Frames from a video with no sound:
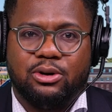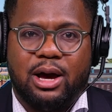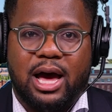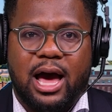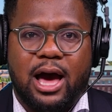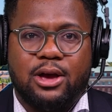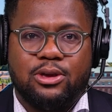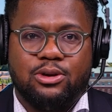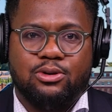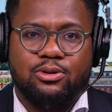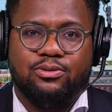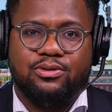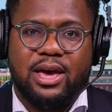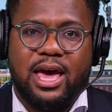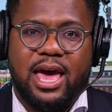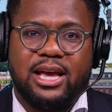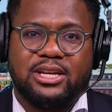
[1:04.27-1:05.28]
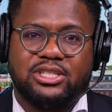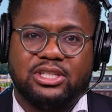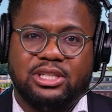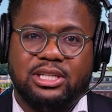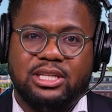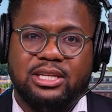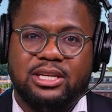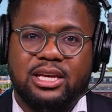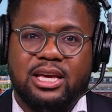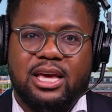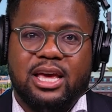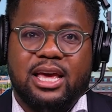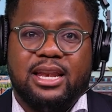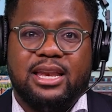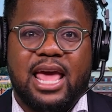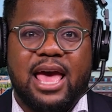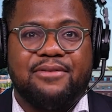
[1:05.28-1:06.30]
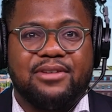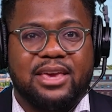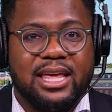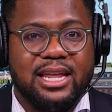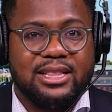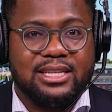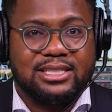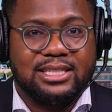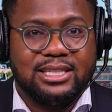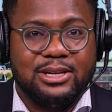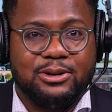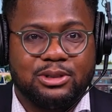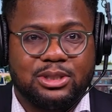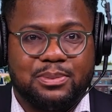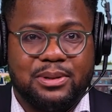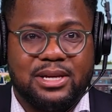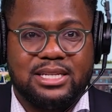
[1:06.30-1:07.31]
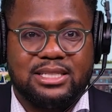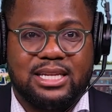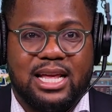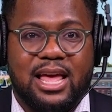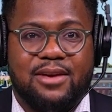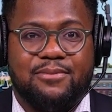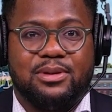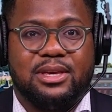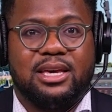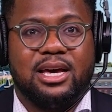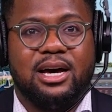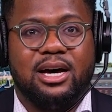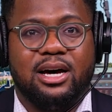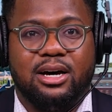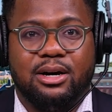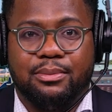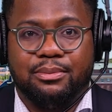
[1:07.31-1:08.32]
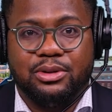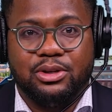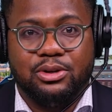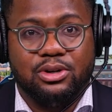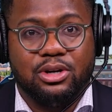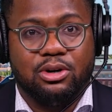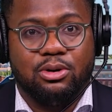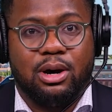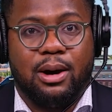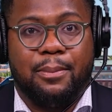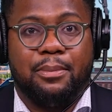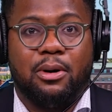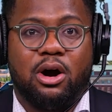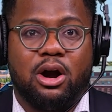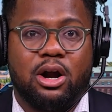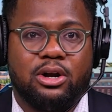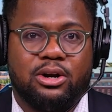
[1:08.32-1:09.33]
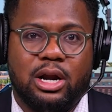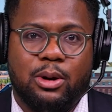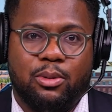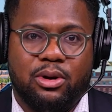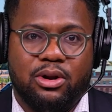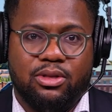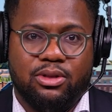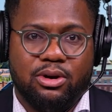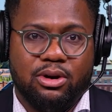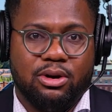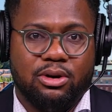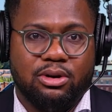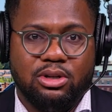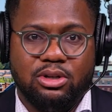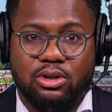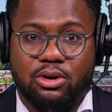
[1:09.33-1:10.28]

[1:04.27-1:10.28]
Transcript: you know, how you've actually navigated this legal space and have become, you know, a partner at one of the,